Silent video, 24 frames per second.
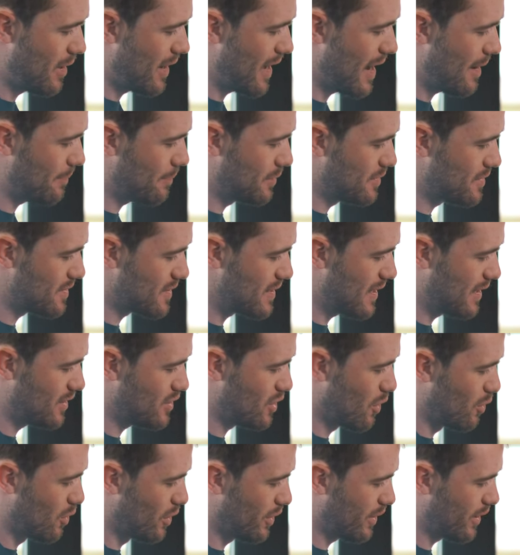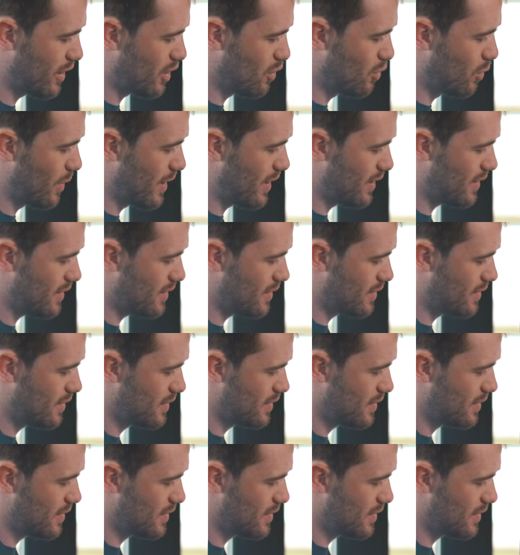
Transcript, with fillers: what happens? They totally quit.